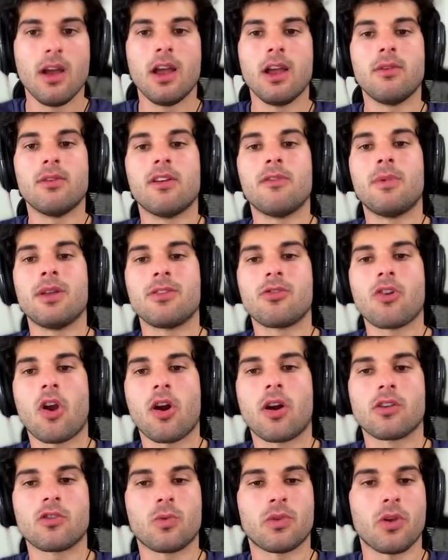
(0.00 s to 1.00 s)
who have been
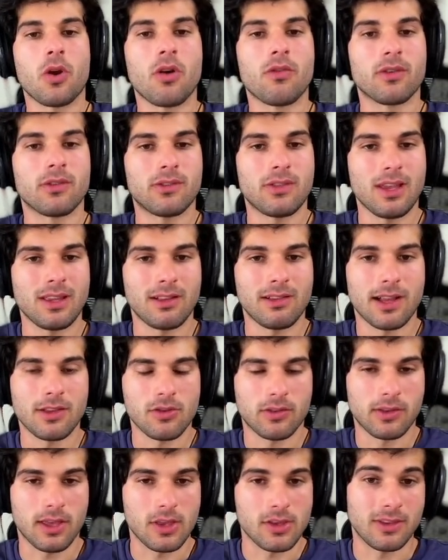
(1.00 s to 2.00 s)
charged with overseeing the
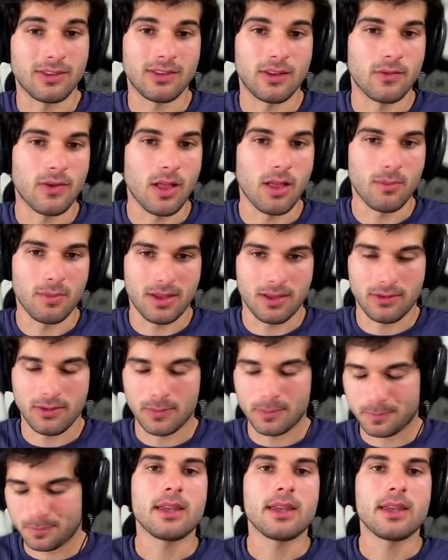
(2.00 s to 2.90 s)
legislation's development.